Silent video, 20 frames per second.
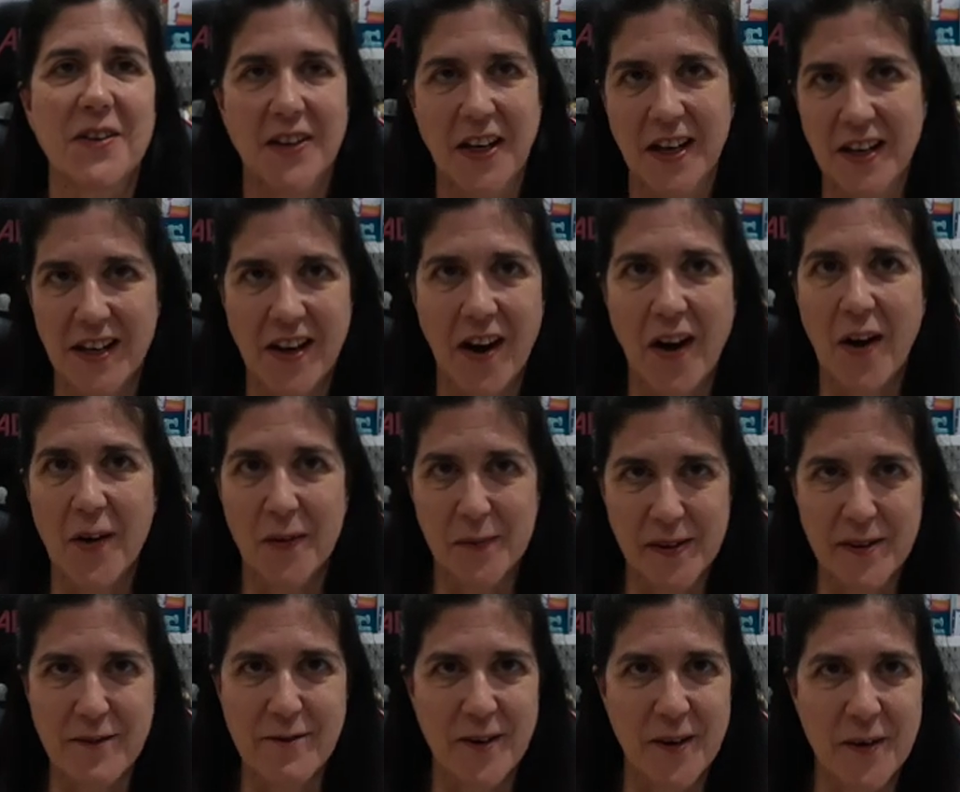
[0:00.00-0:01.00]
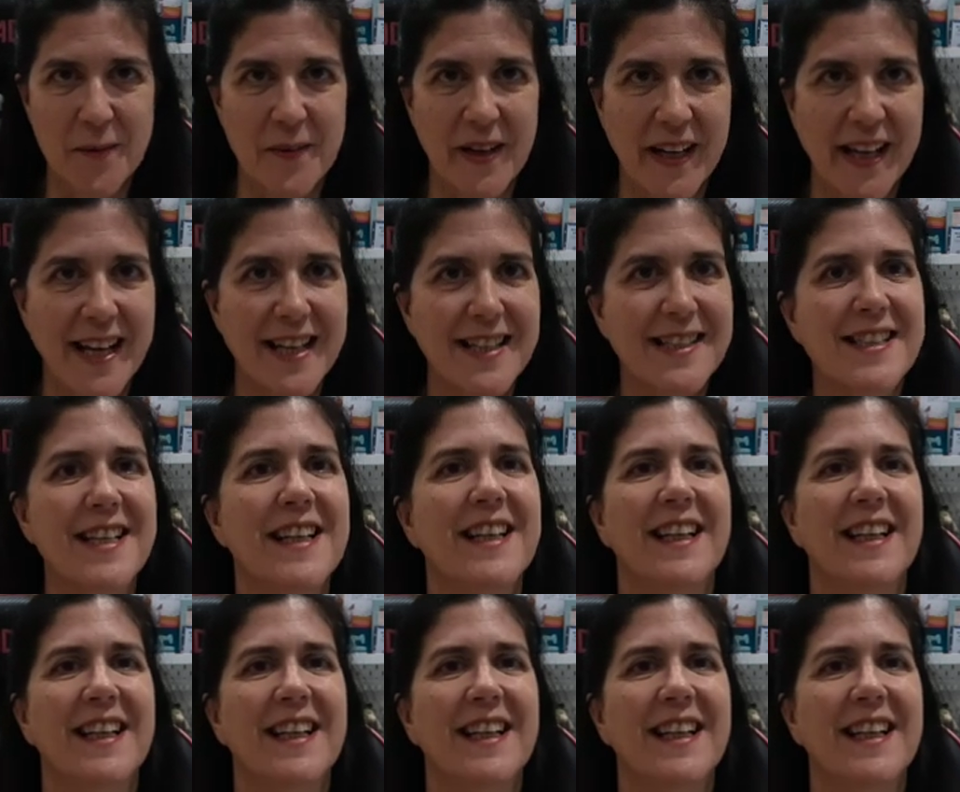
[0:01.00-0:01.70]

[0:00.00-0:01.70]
then I'll be filming it.